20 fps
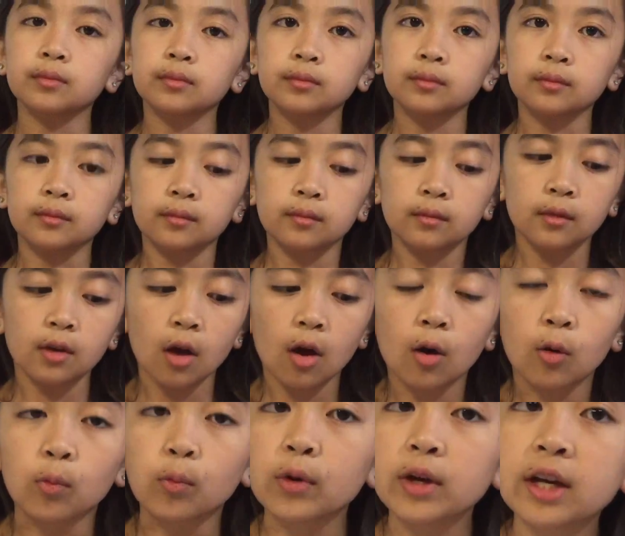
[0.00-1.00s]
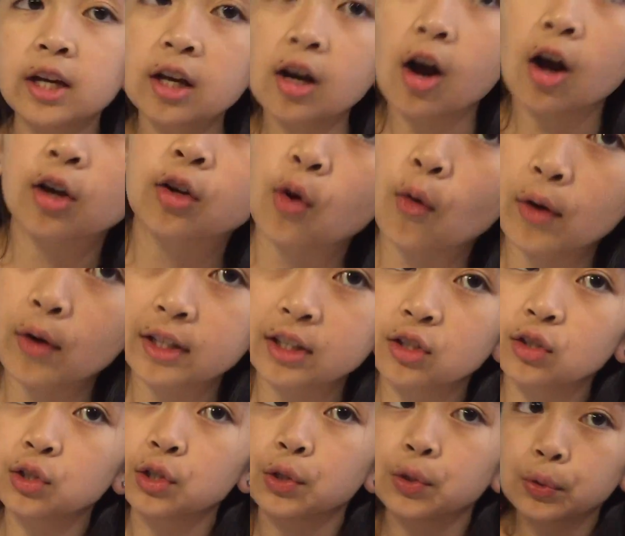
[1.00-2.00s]
Good. We are going
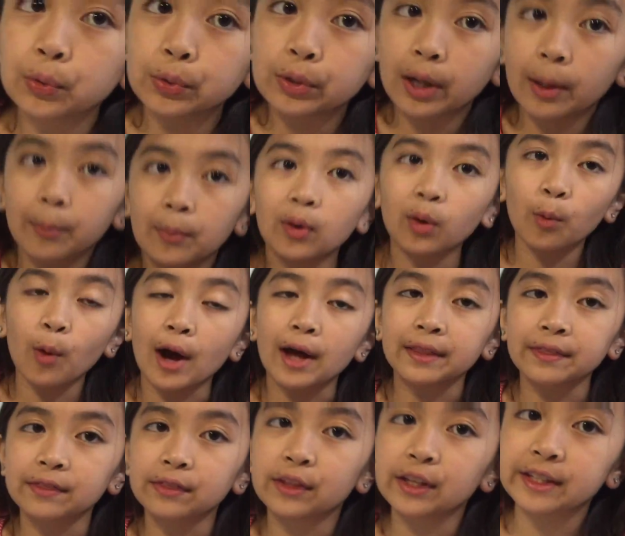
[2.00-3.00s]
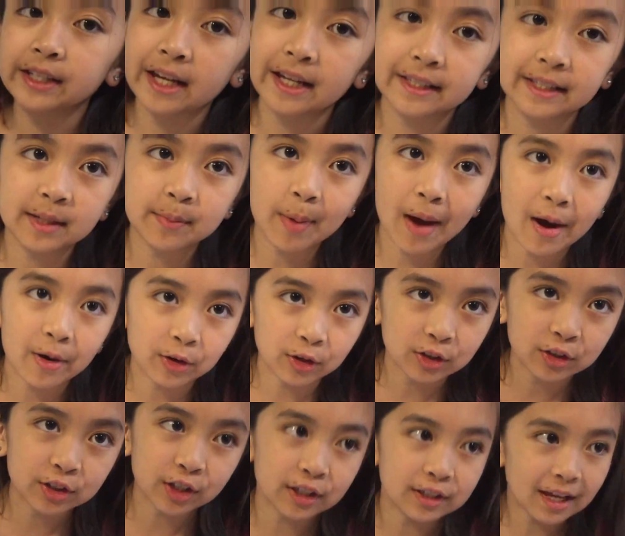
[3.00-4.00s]
to do number one, the dancing
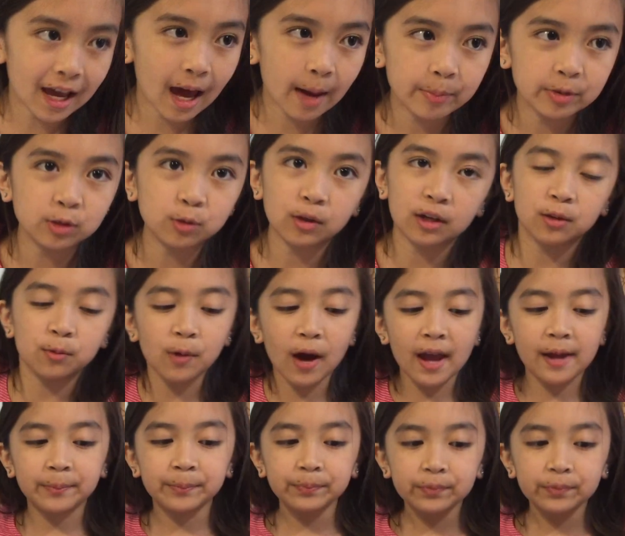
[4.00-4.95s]
powders, because it happens right away.